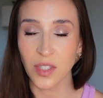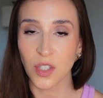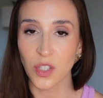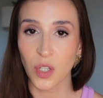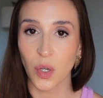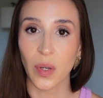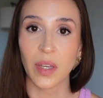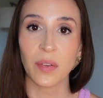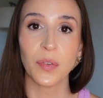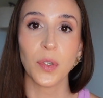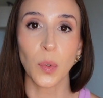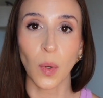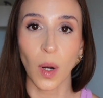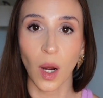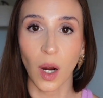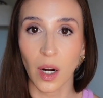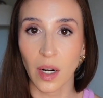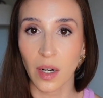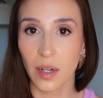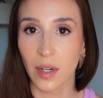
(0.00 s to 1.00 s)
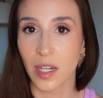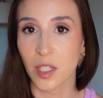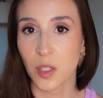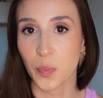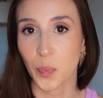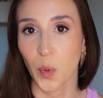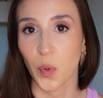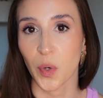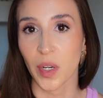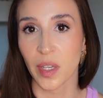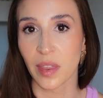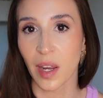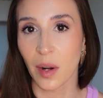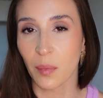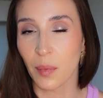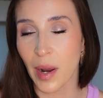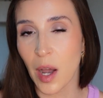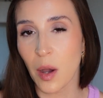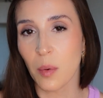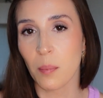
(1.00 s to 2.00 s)
So if you are exploring that
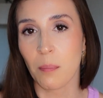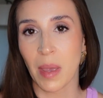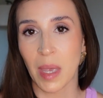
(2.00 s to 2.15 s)
route,